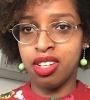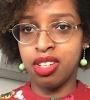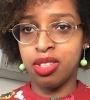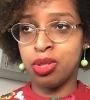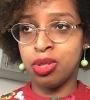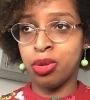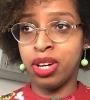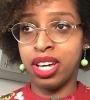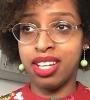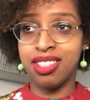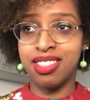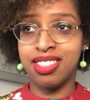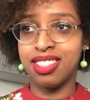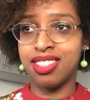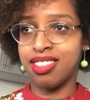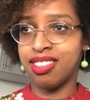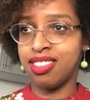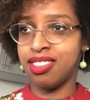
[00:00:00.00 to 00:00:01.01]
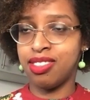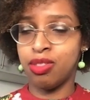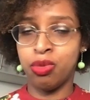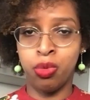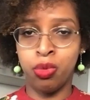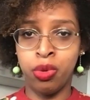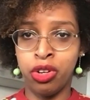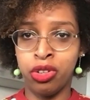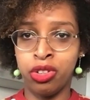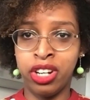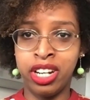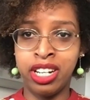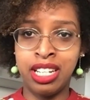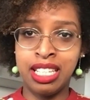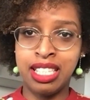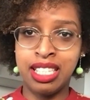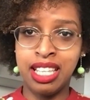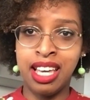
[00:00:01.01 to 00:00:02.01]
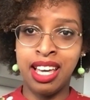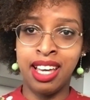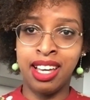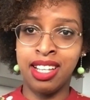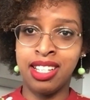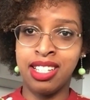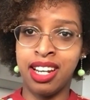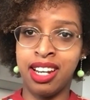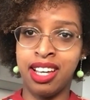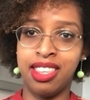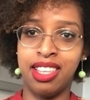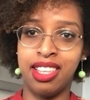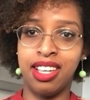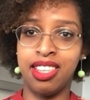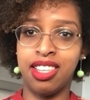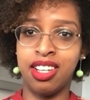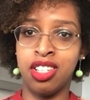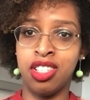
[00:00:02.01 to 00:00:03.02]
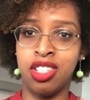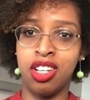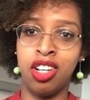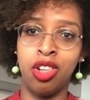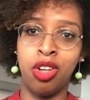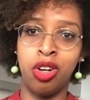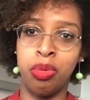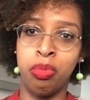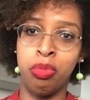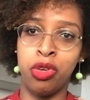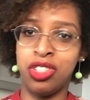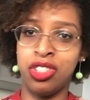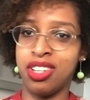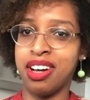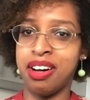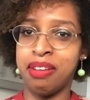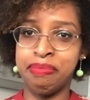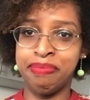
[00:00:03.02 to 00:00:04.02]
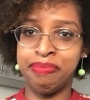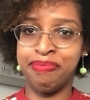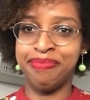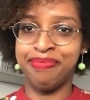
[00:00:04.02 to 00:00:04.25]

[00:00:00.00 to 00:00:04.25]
So yes, we're already seeing it, and I think there's a lot more to come.